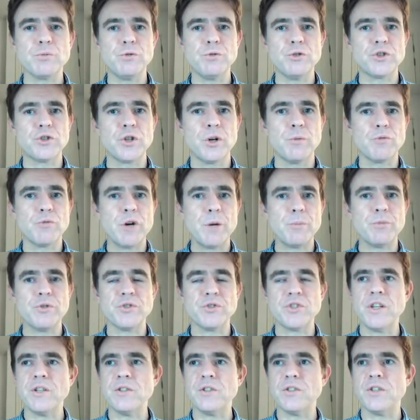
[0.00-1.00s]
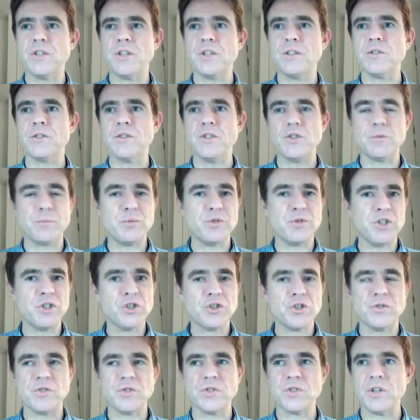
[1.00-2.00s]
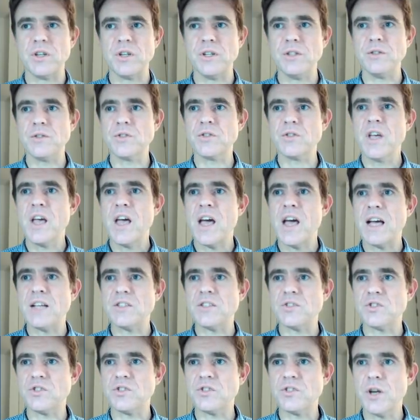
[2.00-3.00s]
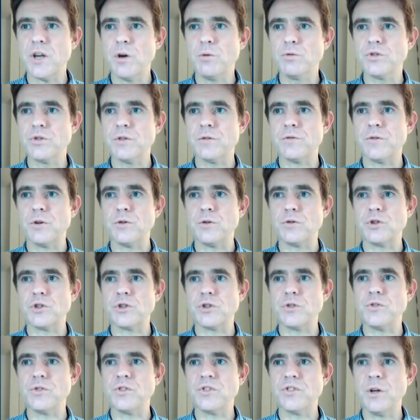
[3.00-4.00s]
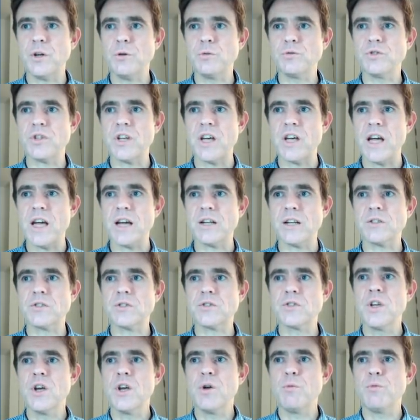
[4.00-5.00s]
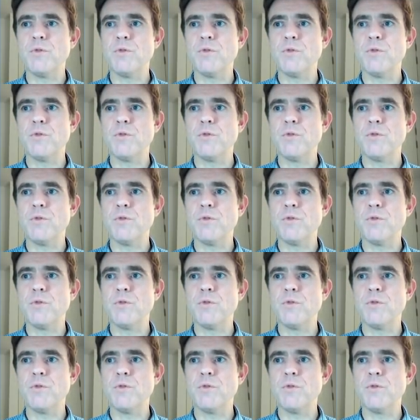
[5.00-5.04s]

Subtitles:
which I'm representing these position states as delta functions, delta x,